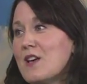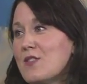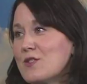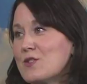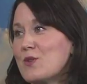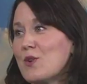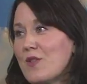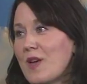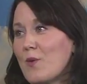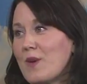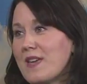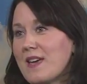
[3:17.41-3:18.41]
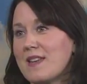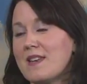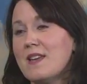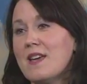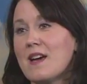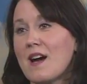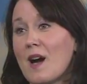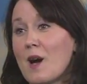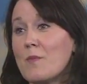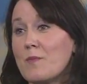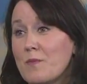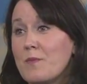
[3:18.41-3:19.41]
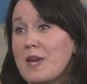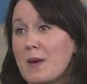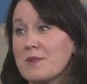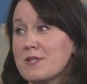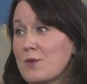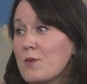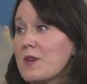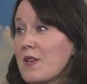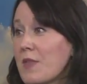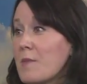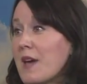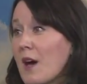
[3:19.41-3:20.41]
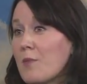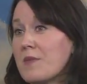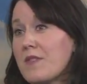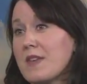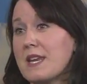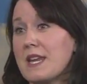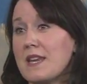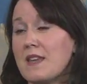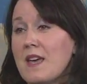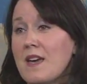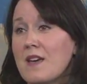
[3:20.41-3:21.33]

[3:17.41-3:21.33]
the sooner that we can um, be able to get them the help that they need.